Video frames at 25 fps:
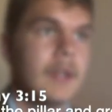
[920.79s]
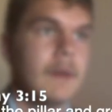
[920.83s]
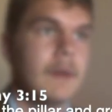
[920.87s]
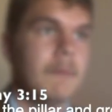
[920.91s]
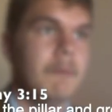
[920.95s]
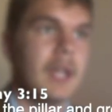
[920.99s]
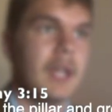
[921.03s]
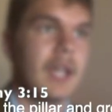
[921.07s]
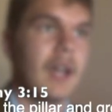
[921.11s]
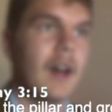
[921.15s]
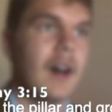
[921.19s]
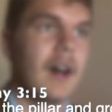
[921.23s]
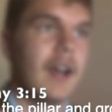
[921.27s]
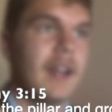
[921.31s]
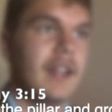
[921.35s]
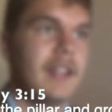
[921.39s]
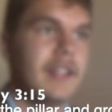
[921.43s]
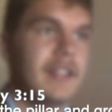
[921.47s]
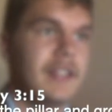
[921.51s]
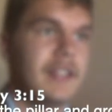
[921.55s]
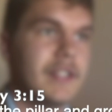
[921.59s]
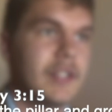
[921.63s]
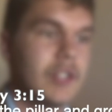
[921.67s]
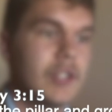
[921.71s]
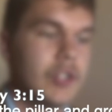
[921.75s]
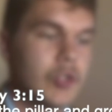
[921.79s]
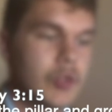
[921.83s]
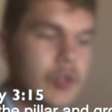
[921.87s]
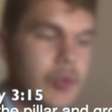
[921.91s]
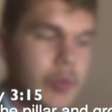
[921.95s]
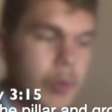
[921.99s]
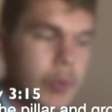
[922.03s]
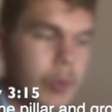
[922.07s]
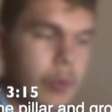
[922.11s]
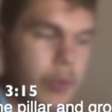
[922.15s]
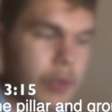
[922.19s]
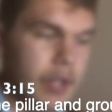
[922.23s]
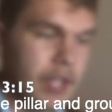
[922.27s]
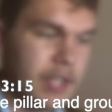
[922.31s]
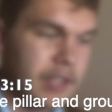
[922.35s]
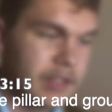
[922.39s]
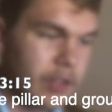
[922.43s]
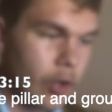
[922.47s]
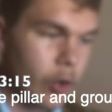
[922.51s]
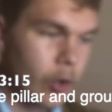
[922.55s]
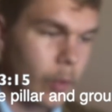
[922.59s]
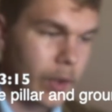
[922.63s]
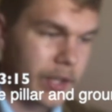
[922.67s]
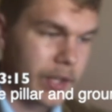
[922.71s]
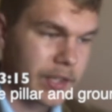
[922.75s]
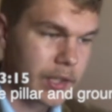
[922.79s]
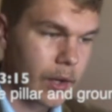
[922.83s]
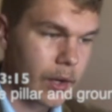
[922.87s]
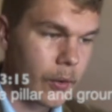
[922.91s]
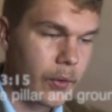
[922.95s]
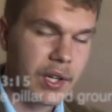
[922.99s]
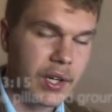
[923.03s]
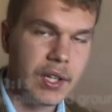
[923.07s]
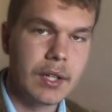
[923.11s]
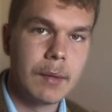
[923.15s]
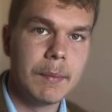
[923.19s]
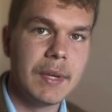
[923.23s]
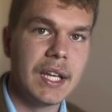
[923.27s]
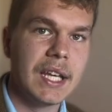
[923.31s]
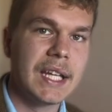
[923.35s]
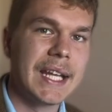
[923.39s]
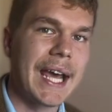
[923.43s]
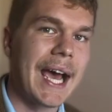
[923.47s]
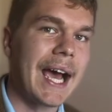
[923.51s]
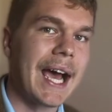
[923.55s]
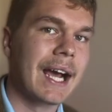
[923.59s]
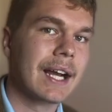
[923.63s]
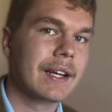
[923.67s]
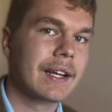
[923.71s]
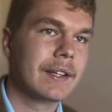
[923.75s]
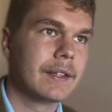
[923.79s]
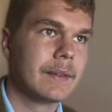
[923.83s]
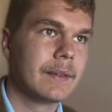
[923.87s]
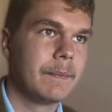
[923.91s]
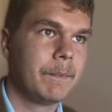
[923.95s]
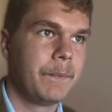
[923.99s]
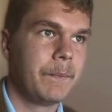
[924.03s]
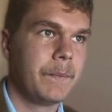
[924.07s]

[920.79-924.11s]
Because truth is always going to be attacked.